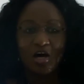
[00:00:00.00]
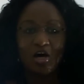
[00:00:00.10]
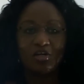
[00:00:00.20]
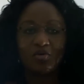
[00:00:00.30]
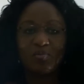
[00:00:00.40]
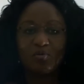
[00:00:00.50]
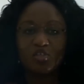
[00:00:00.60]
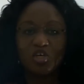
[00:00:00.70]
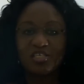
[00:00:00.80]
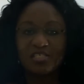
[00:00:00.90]
Honorable
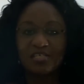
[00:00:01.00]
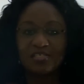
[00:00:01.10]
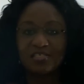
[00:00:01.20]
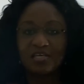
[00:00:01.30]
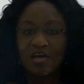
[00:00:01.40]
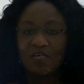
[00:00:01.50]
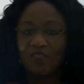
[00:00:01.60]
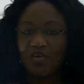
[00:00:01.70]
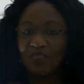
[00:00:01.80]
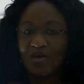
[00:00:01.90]
Justice
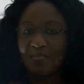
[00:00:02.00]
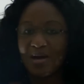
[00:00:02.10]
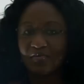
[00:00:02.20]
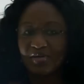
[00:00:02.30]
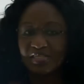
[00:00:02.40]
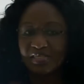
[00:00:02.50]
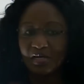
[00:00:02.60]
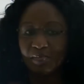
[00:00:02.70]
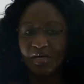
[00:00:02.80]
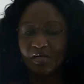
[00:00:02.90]
Vivian Margaret
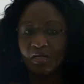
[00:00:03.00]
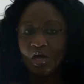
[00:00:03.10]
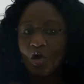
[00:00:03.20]
Solomon